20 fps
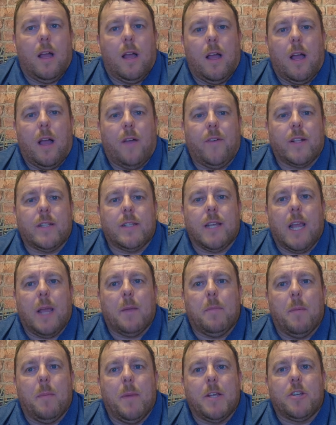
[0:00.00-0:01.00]
I've had to get
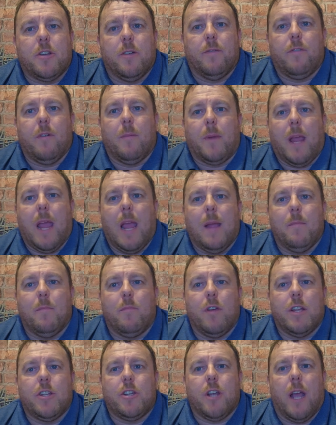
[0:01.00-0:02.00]
permission from
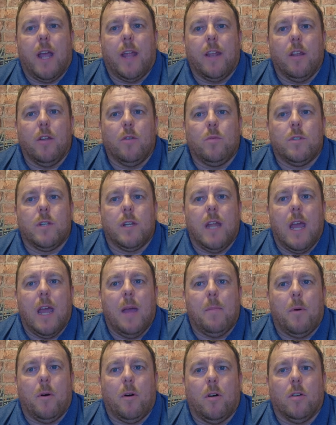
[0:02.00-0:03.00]
Cambridge and Luton
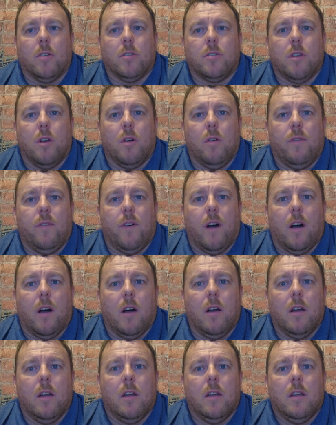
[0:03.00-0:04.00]
Airport so far,
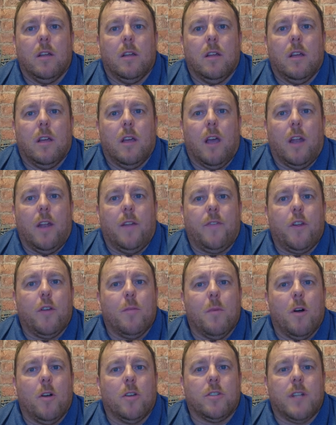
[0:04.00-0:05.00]
and a few
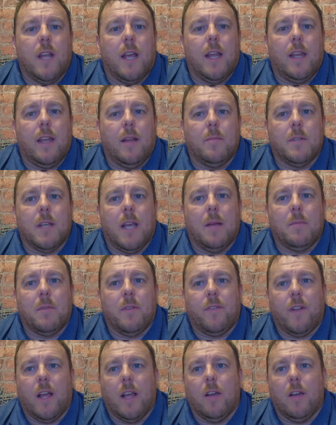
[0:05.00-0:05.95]
more stadiums I aim to fly